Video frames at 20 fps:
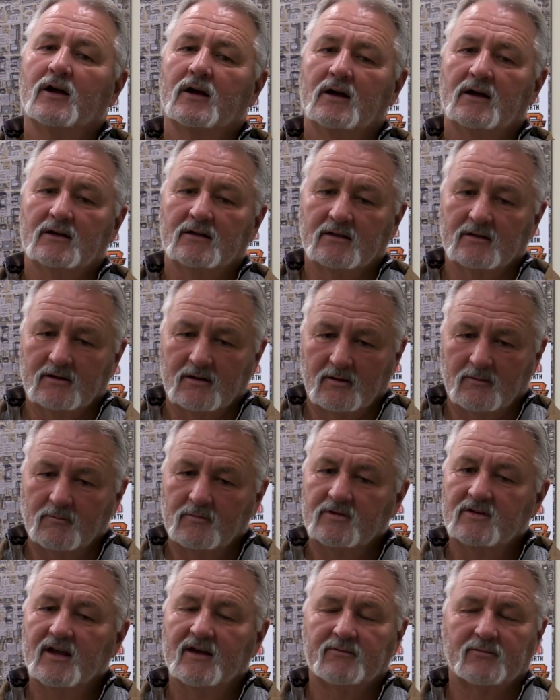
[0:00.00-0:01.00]

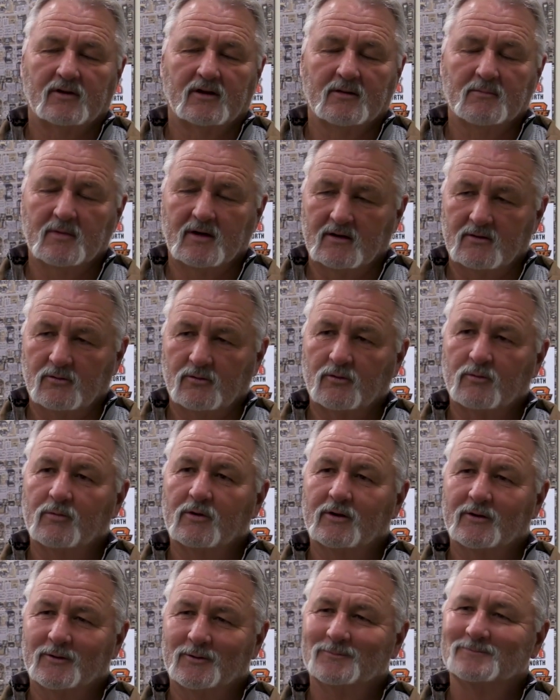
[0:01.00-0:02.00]
Definitely my older
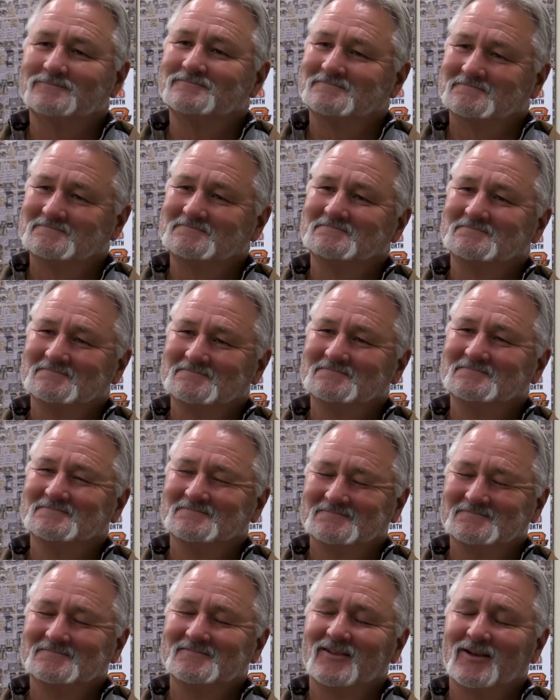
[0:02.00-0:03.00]
brother. Older.
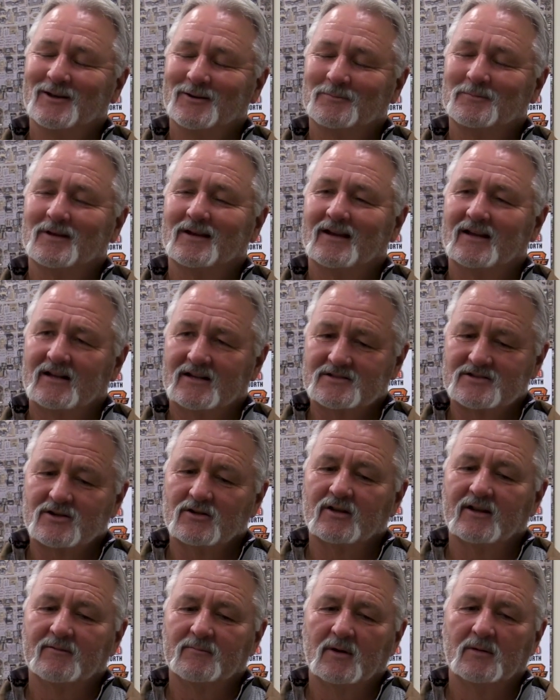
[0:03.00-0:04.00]
Yeah. And I
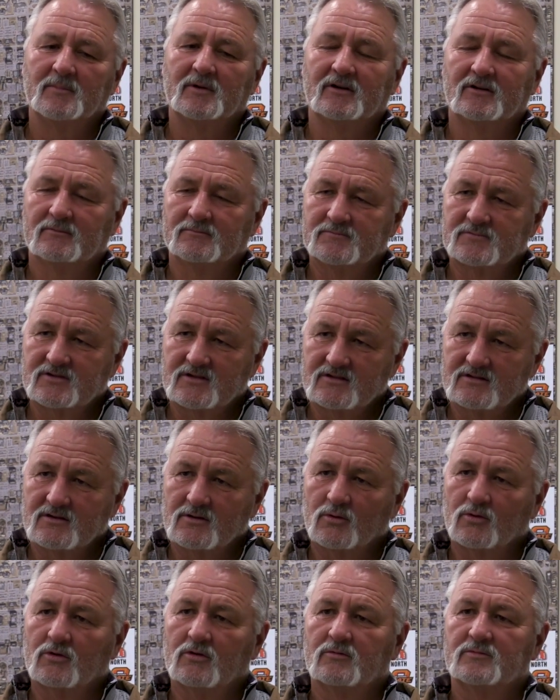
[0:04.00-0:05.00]
still have my mom. She's in
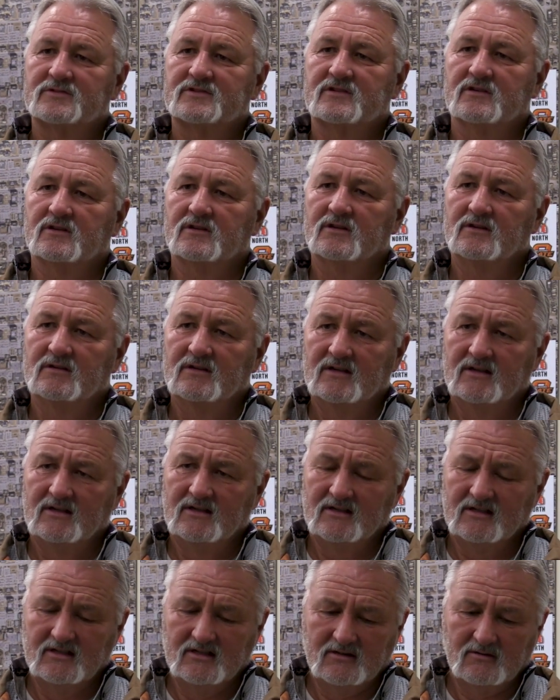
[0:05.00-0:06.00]
Oklahoma City.
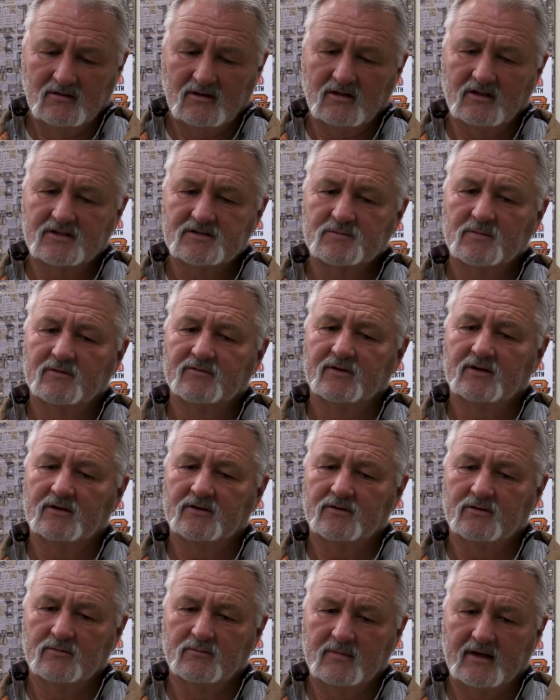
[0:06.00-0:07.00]
Okay. Lost my
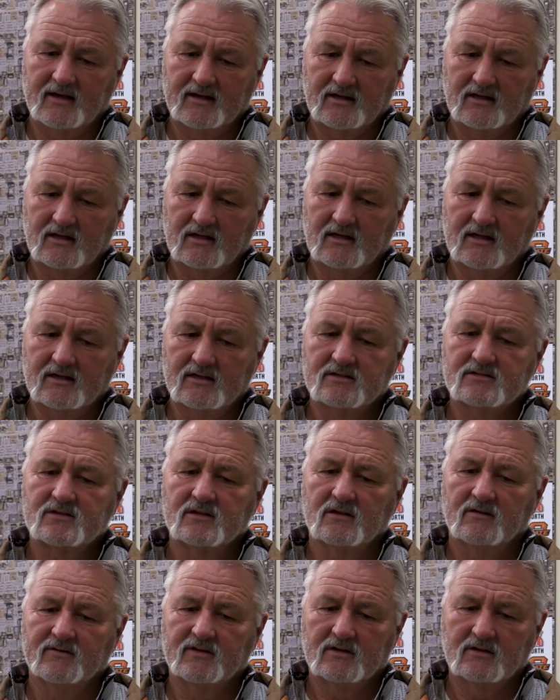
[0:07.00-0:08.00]
father back in
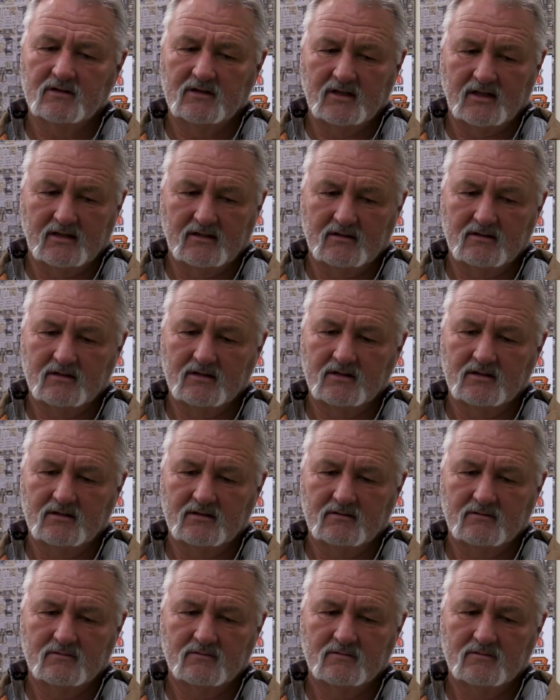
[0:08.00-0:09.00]
97, and
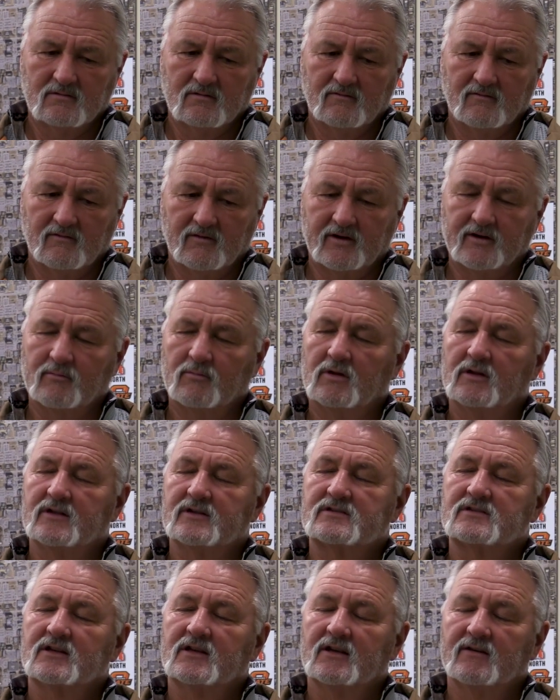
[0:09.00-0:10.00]
very
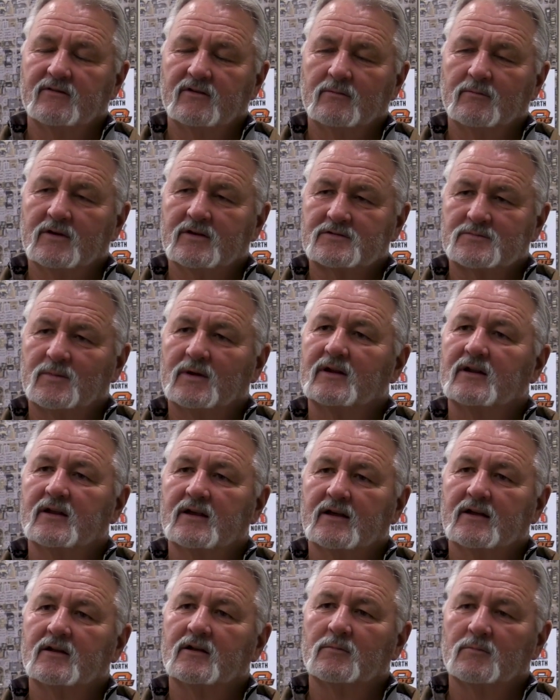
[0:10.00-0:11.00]
blessed to have him as my dad
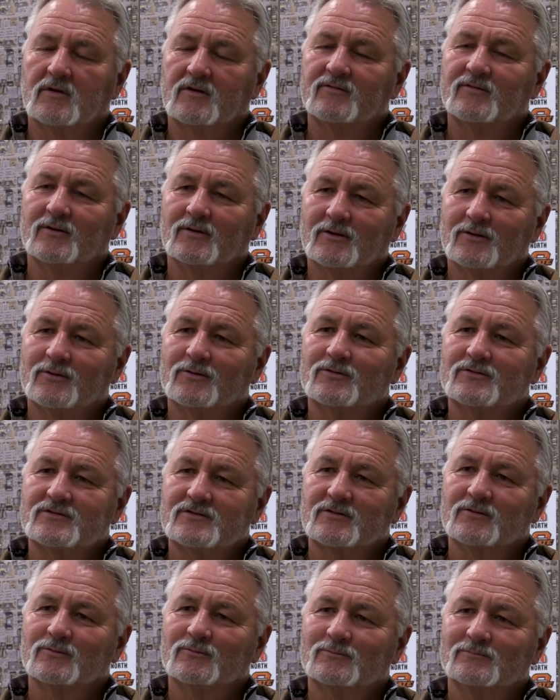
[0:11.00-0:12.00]
and my father.
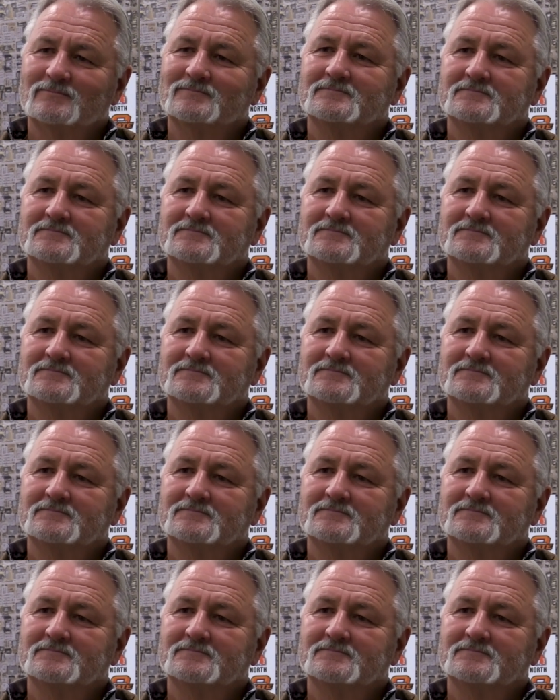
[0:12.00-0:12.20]
So.